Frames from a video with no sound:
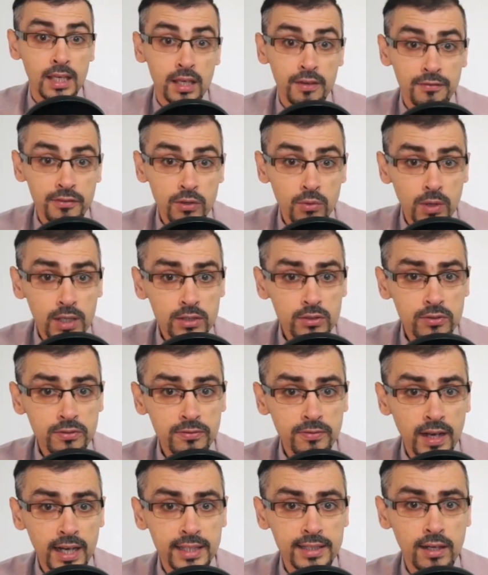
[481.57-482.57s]
If you want to
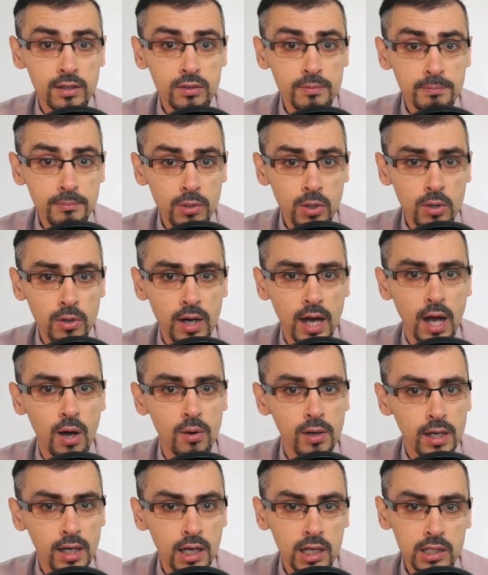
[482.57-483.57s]
find out more
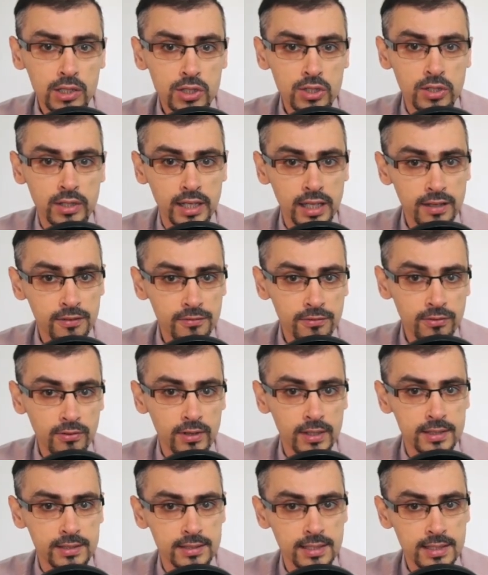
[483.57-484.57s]
how culture
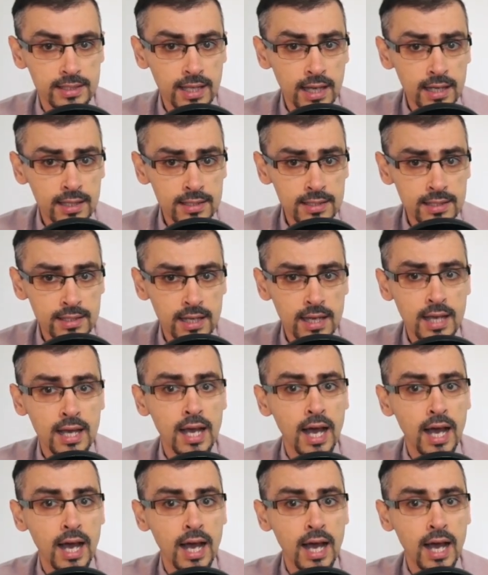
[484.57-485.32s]
influences us,